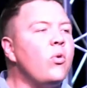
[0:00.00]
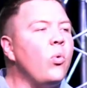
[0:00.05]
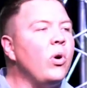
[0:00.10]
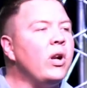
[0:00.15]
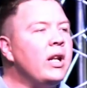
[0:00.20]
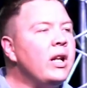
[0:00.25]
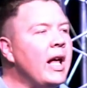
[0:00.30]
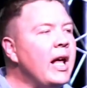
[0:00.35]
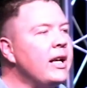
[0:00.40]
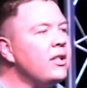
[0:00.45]

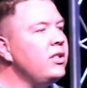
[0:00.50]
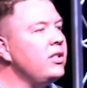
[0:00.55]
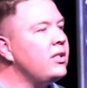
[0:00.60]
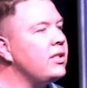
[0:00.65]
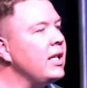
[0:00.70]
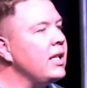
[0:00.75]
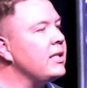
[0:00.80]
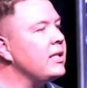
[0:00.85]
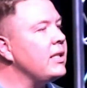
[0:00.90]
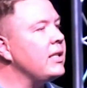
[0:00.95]
So what it
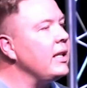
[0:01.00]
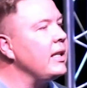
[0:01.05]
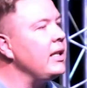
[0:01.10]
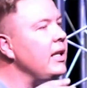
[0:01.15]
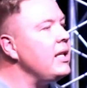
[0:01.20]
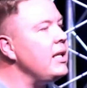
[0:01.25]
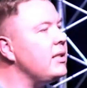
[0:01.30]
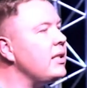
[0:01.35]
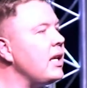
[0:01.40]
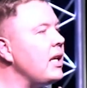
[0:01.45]
actually says
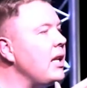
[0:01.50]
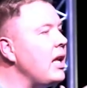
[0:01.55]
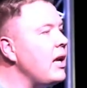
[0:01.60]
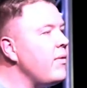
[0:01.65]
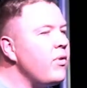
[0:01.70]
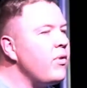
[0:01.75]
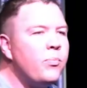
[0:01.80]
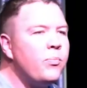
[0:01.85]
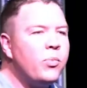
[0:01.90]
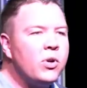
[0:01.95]
is that
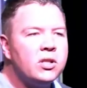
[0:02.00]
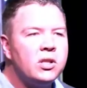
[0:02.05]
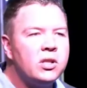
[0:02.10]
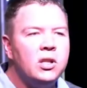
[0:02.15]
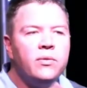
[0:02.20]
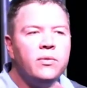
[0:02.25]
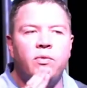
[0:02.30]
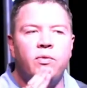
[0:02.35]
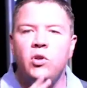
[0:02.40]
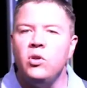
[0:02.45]
each and every
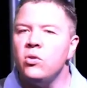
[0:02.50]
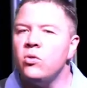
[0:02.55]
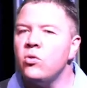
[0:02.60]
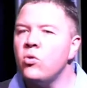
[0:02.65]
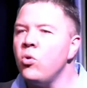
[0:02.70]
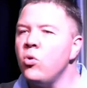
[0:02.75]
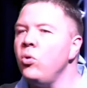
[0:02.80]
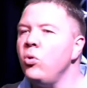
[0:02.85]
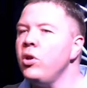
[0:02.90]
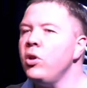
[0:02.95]
person, if you